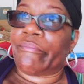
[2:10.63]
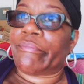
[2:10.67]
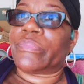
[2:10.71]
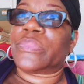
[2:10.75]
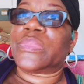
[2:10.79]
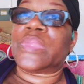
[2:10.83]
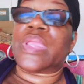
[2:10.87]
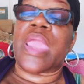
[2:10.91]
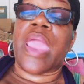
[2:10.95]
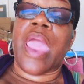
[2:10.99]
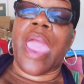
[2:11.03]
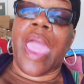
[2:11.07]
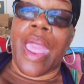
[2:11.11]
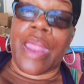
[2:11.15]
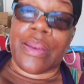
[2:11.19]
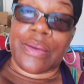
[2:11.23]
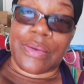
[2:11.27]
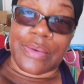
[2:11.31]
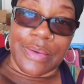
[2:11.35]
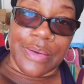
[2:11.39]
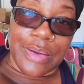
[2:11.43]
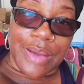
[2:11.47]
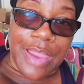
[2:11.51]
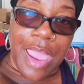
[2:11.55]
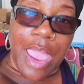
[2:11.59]
Yeah,
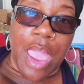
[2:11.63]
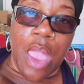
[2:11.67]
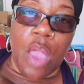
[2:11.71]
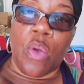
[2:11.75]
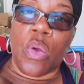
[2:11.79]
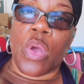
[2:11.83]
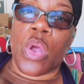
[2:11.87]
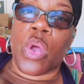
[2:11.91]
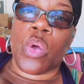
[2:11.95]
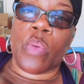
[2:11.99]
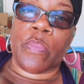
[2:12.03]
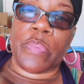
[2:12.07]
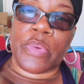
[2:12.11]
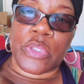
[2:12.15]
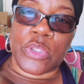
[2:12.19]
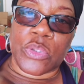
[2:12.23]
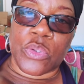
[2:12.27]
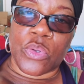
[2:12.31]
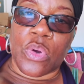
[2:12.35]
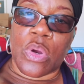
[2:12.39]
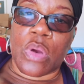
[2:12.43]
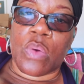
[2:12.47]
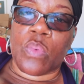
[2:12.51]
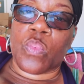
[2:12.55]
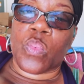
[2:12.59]
now
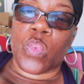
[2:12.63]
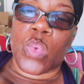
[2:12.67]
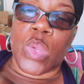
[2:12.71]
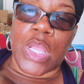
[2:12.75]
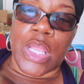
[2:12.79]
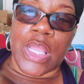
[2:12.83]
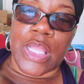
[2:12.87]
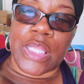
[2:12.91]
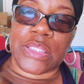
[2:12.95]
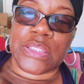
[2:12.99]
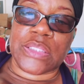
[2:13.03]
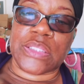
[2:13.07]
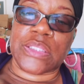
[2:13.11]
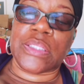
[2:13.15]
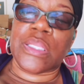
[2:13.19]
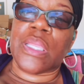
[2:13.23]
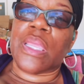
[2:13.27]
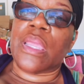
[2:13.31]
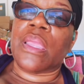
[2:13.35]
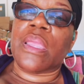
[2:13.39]
Opendoor wants